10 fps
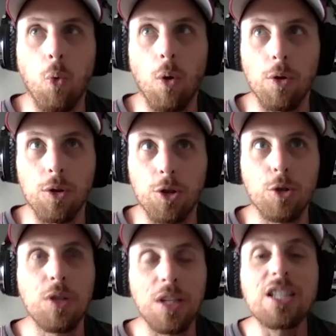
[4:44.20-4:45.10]

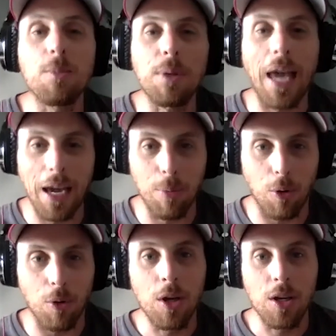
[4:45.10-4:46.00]
you need to be
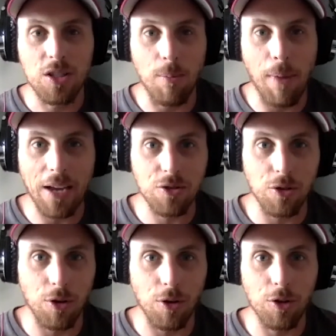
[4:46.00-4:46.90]
able to
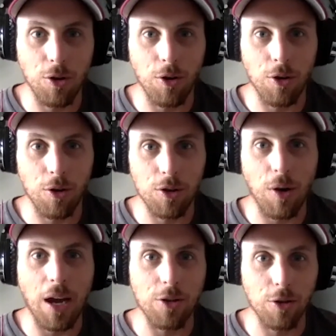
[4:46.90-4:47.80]
master your
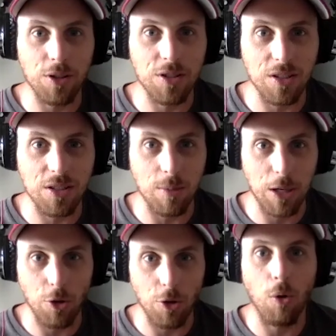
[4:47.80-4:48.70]
endocrine system
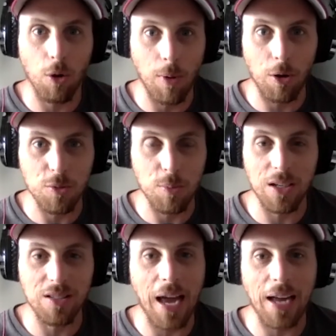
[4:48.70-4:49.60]
and your hormones,
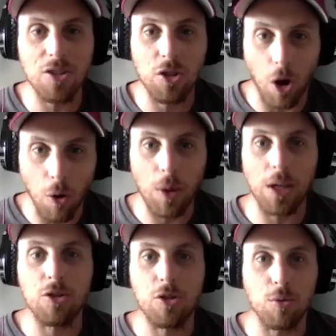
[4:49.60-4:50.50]
because that's
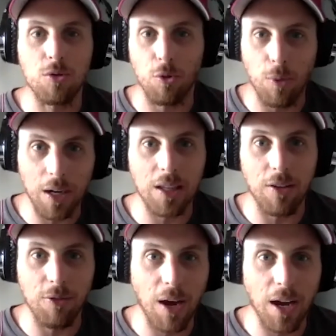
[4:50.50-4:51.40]
going to directly
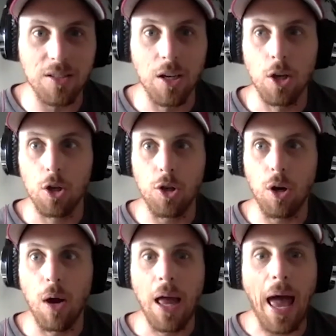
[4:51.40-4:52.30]
affect you
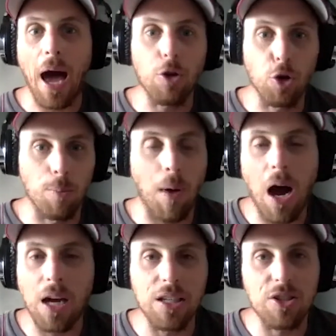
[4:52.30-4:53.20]
know, how your
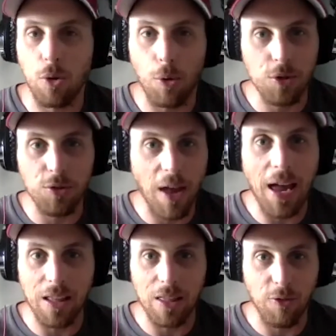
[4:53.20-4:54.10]
body stores
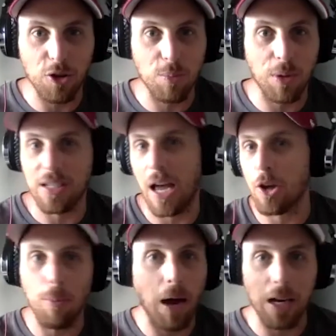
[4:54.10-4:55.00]
fat in the first place, how
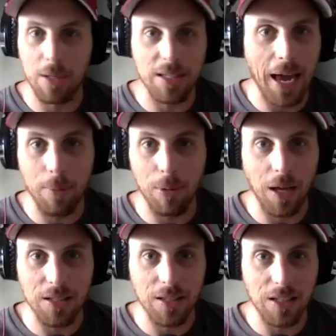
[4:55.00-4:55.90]
your body
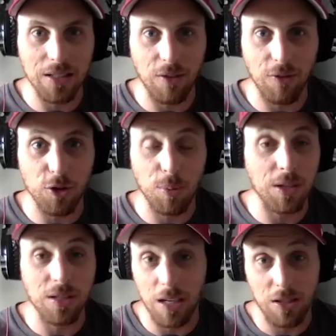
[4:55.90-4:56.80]
metabolizes things in the first
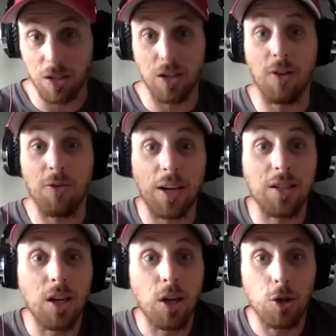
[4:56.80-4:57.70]
place. And it's going to
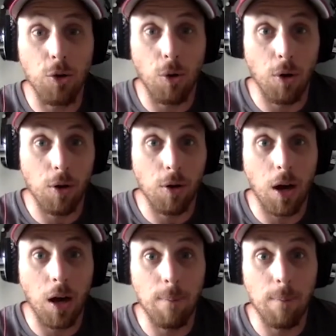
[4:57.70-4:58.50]
affect your,